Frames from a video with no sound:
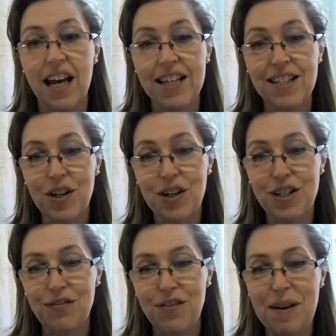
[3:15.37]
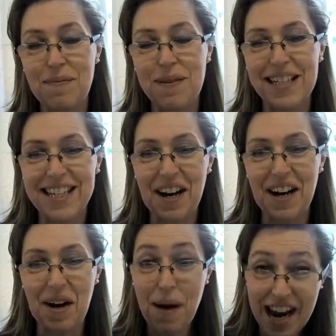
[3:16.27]
and these college families
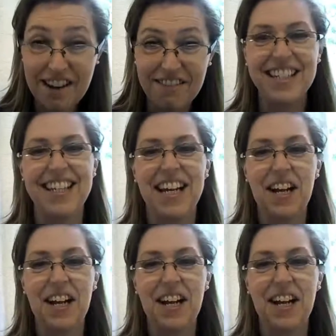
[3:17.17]
are parents